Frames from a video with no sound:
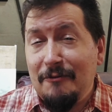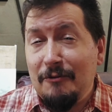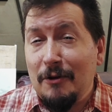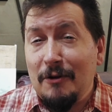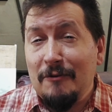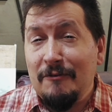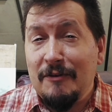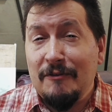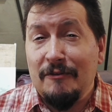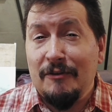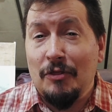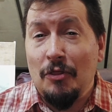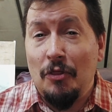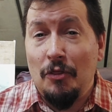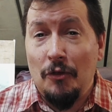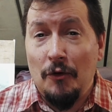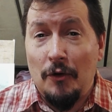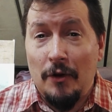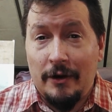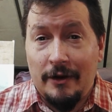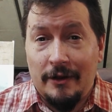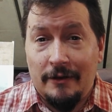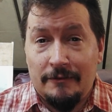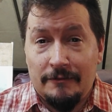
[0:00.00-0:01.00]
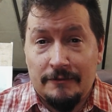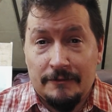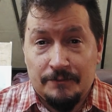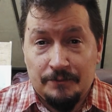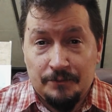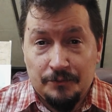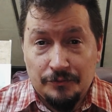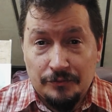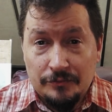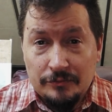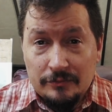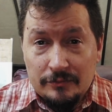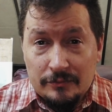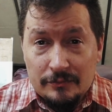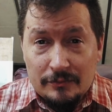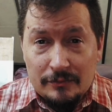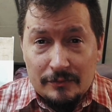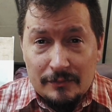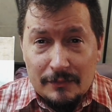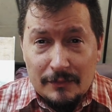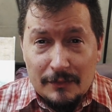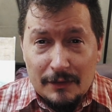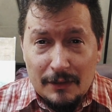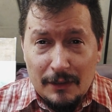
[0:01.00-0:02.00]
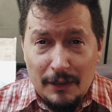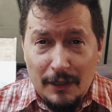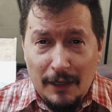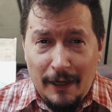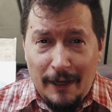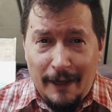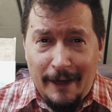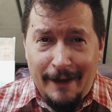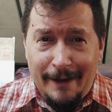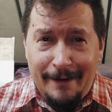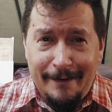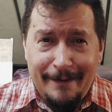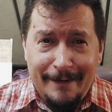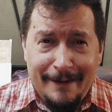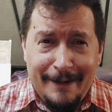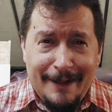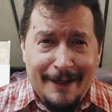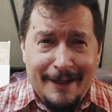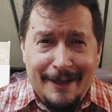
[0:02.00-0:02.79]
have even thought of.